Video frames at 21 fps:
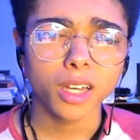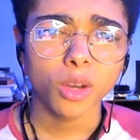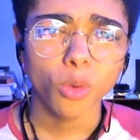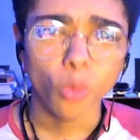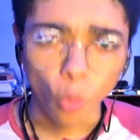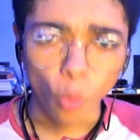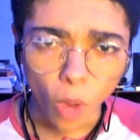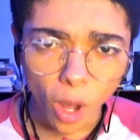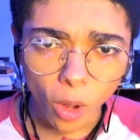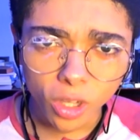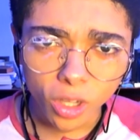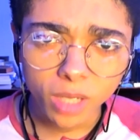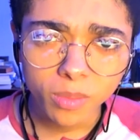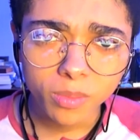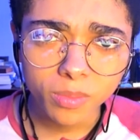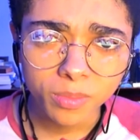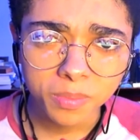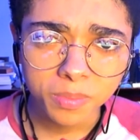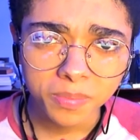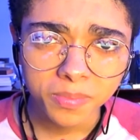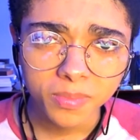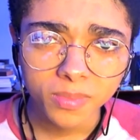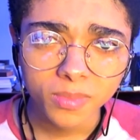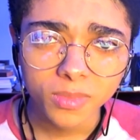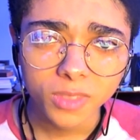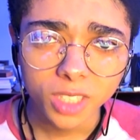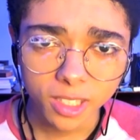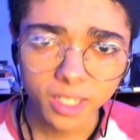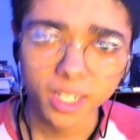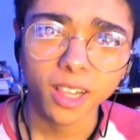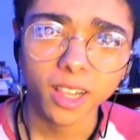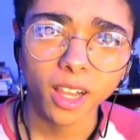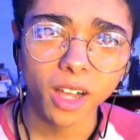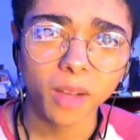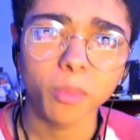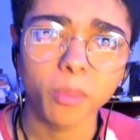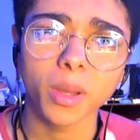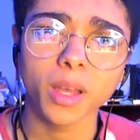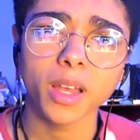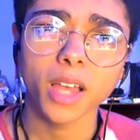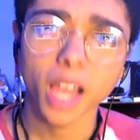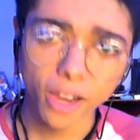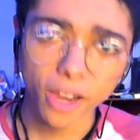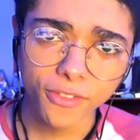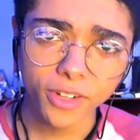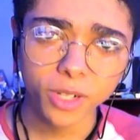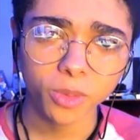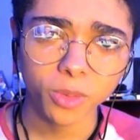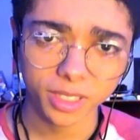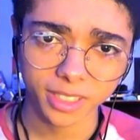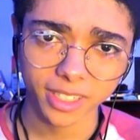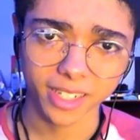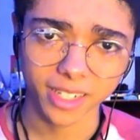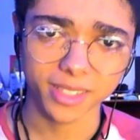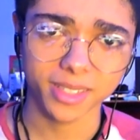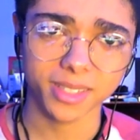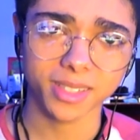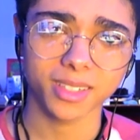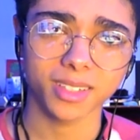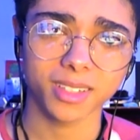welcome to the club. Everyone does.